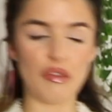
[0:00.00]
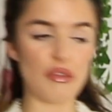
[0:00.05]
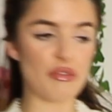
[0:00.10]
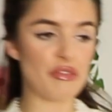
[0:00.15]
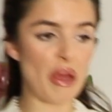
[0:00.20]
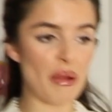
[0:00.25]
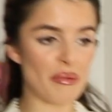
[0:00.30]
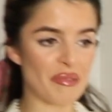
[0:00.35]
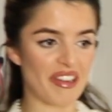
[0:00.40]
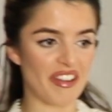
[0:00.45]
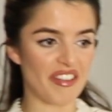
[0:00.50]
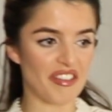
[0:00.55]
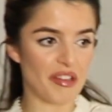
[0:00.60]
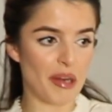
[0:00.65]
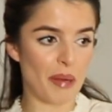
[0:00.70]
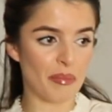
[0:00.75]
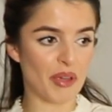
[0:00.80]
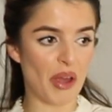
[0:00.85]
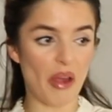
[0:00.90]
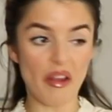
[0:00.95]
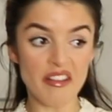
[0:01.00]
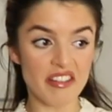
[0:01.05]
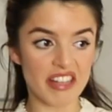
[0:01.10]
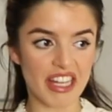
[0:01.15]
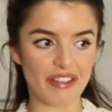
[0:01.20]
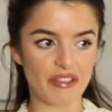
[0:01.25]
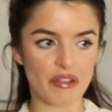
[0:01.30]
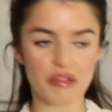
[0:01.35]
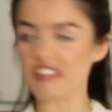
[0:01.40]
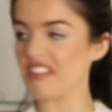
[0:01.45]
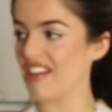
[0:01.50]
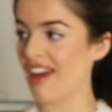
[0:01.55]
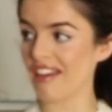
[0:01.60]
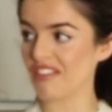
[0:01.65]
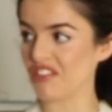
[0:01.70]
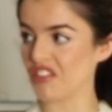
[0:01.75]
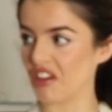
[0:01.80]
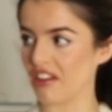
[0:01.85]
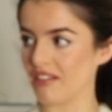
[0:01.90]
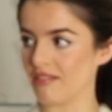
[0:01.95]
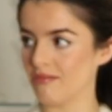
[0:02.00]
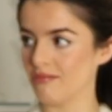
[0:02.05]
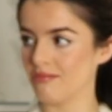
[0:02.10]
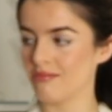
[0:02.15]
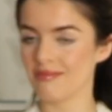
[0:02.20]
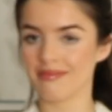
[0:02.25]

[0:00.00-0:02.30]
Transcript: you don't listen, I'm going to give you detention.